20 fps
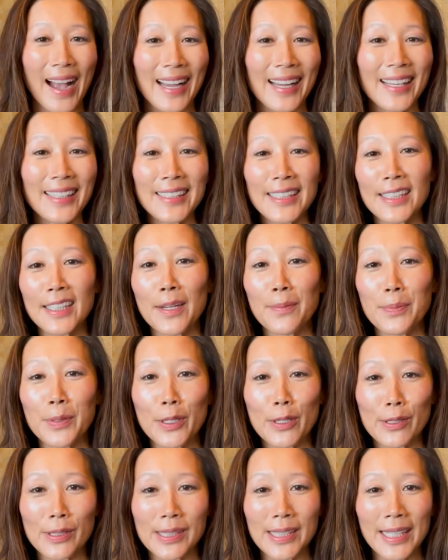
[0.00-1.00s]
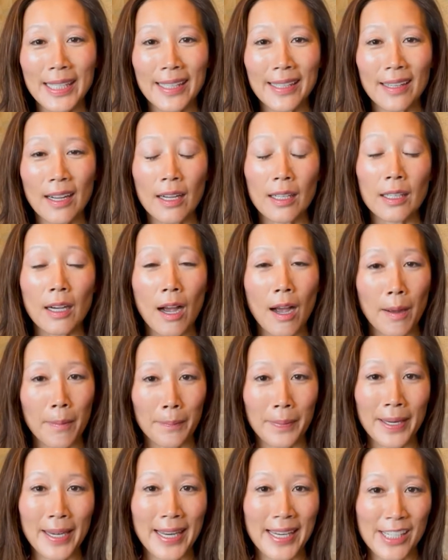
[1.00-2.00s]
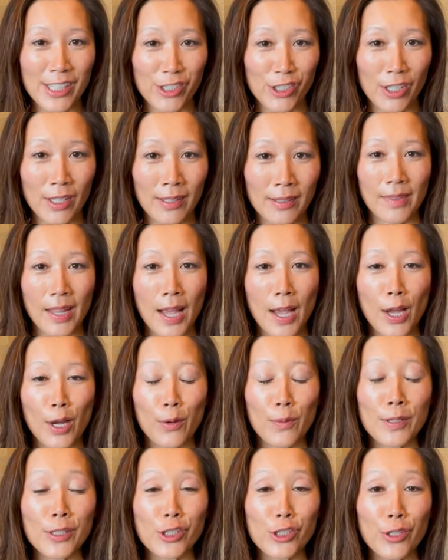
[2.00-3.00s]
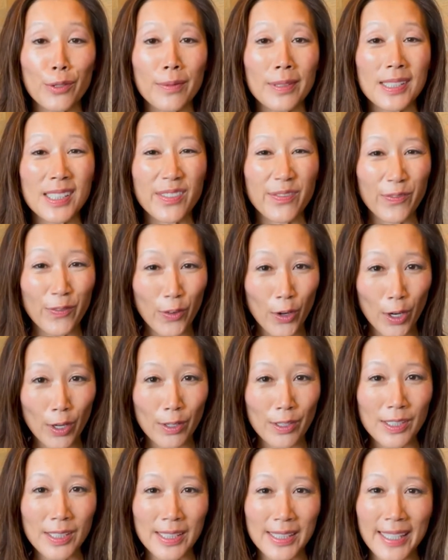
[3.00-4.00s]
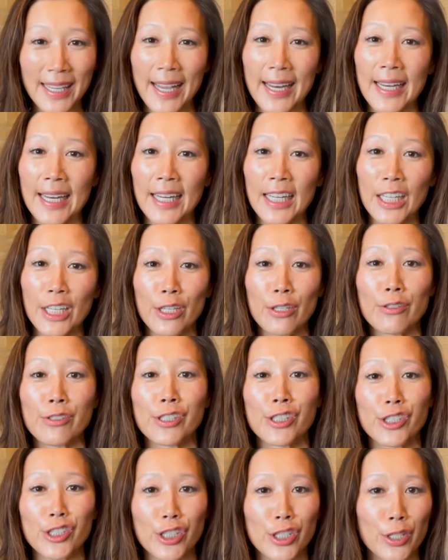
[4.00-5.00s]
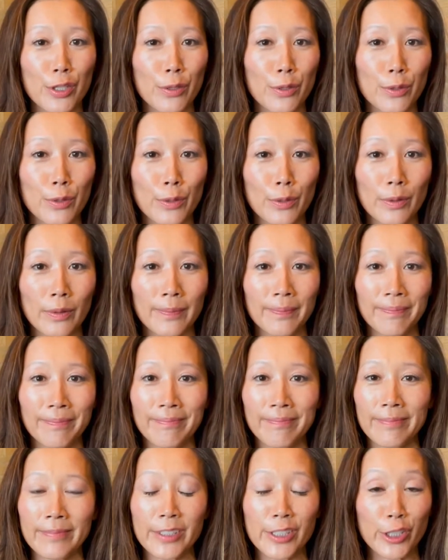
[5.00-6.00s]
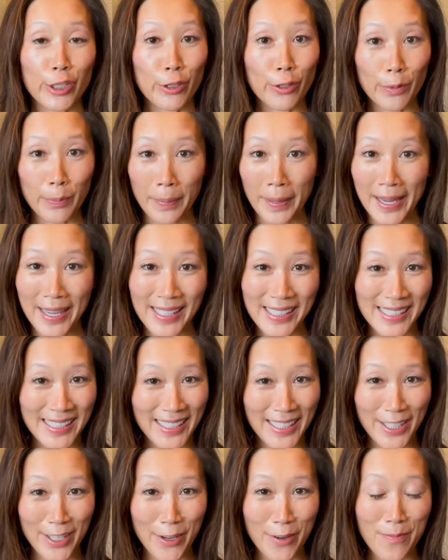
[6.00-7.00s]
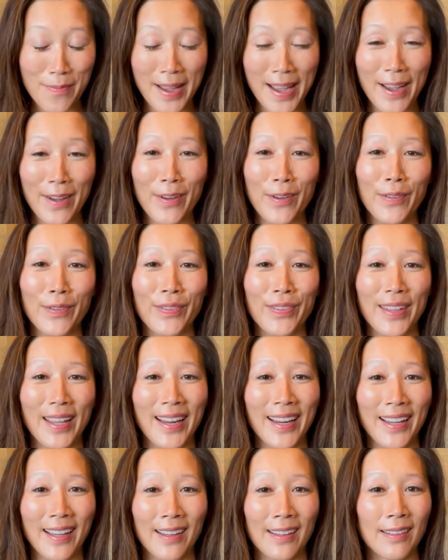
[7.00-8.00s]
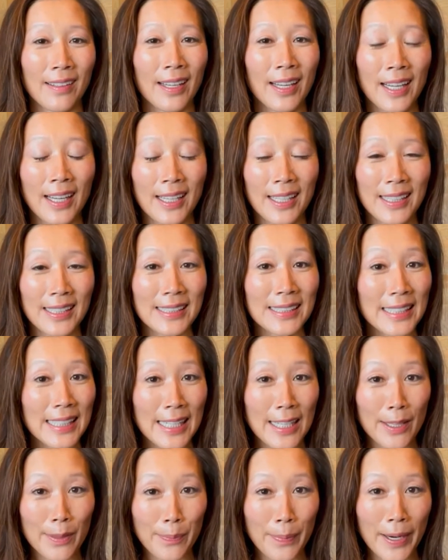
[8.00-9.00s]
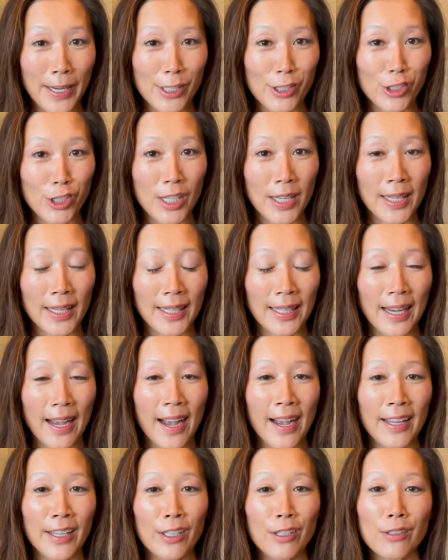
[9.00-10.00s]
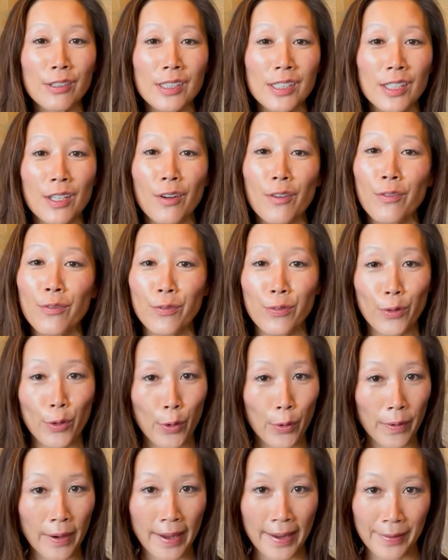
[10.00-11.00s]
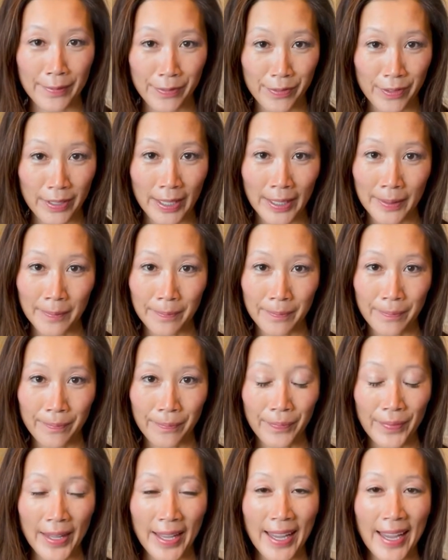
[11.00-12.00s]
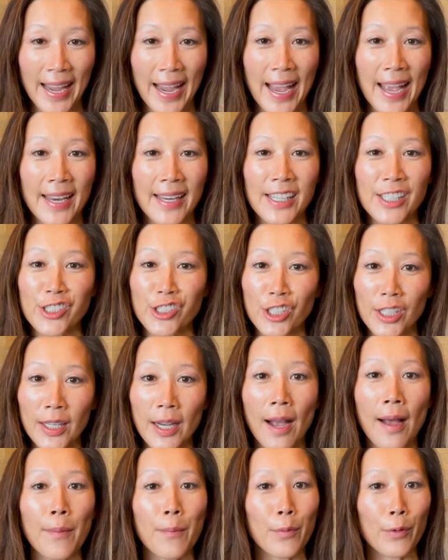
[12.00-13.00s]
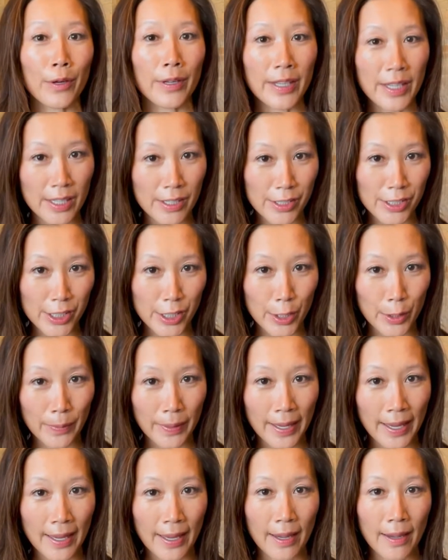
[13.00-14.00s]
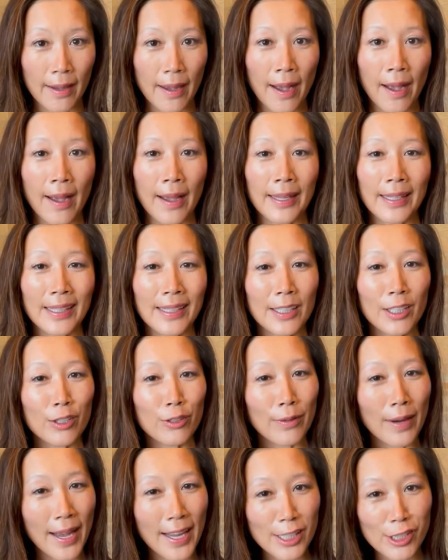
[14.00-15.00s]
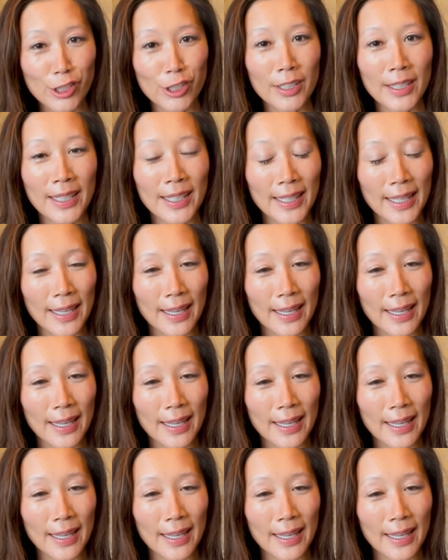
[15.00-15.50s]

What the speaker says: ended up using a combination. When she was first getting used to toothpaste in her mouth and teeth brushing, I used fluoride free. And as she got more used to it, I gradually